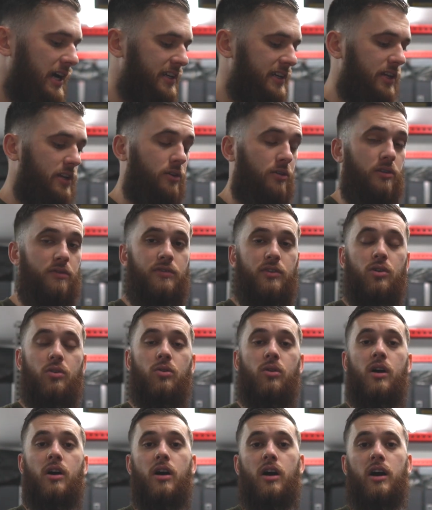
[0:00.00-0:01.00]
I did a
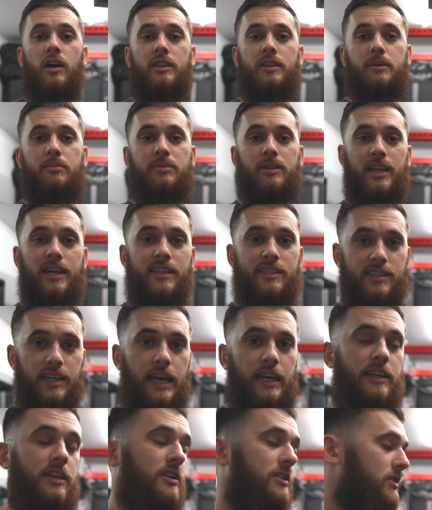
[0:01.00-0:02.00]
review on the plates,
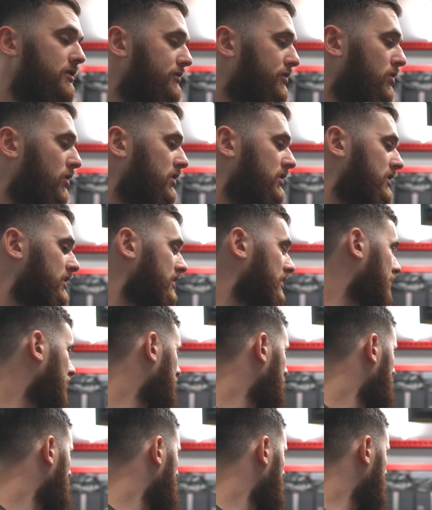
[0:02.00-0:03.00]
I did a review on
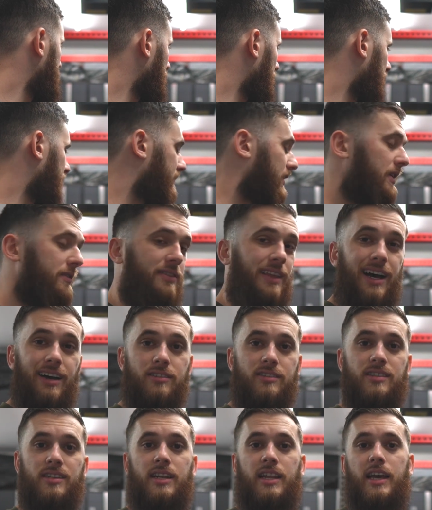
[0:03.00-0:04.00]
the
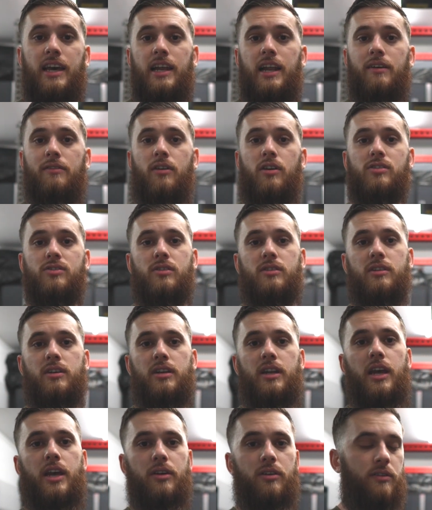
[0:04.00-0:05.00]
PR5000 and I've also
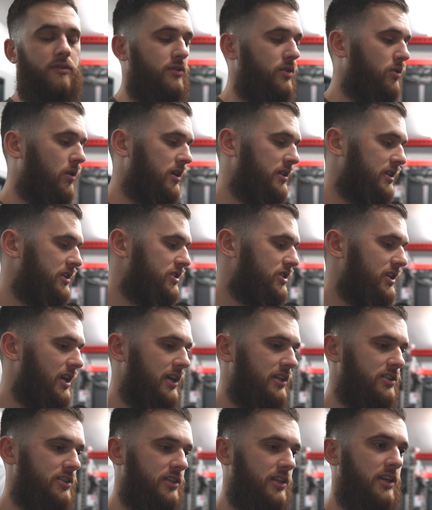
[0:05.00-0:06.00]
done a review on the
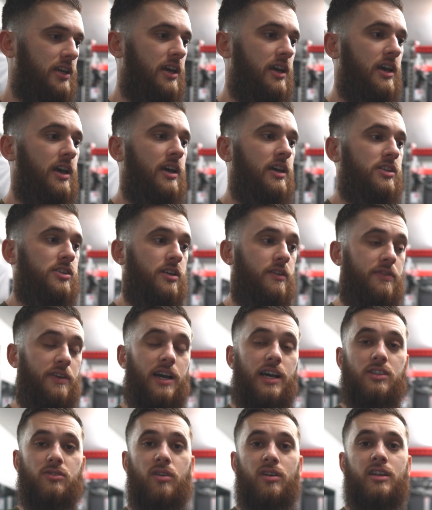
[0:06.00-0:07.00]
GHD. So if you
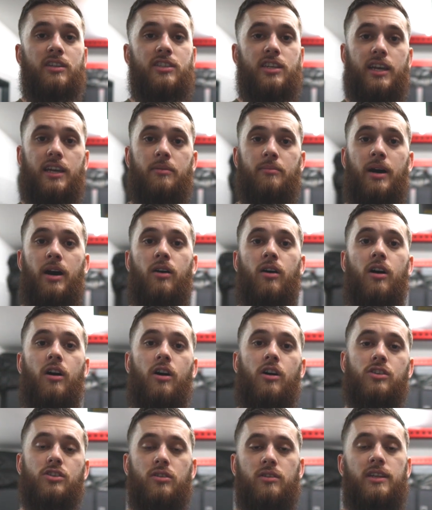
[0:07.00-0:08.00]
guys want to check them out, I'll
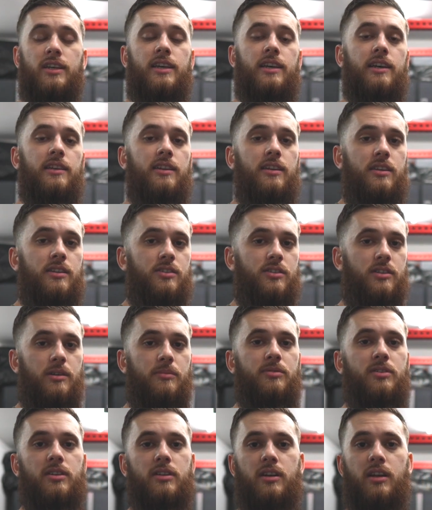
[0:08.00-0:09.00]
also link it in the
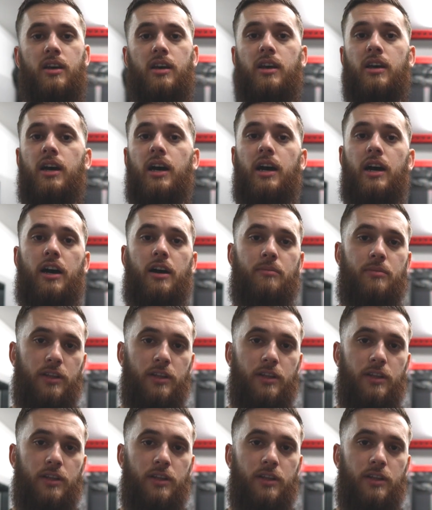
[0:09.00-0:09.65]
description uh,